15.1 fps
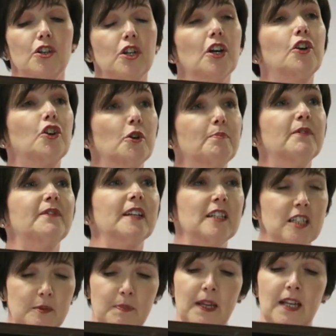to a group of
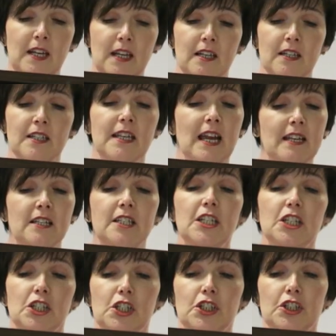experienced head
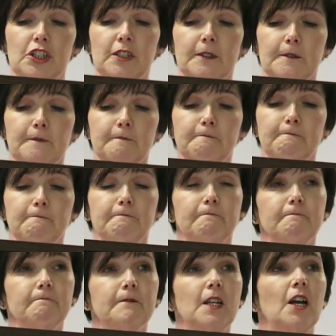teachers.
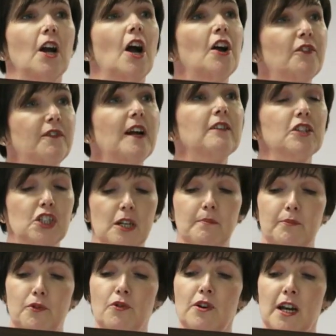Our
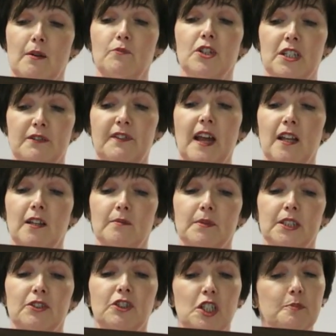fellowship programme was
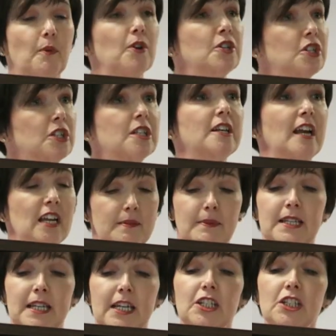developed in response to
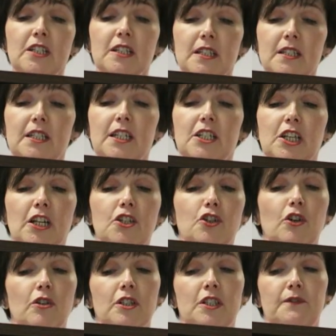recommendations in Teaching
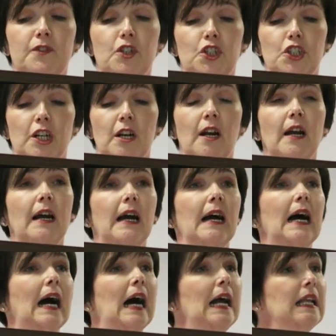Scotland's Future,
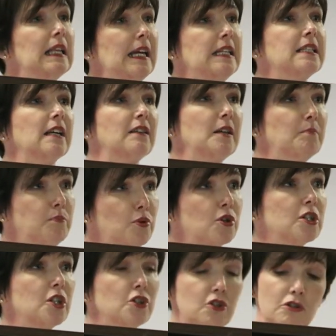highlighting the
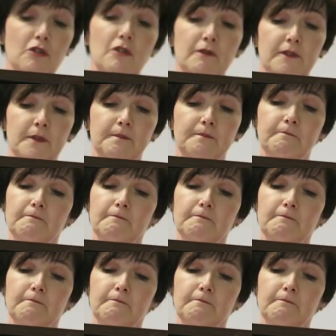importance of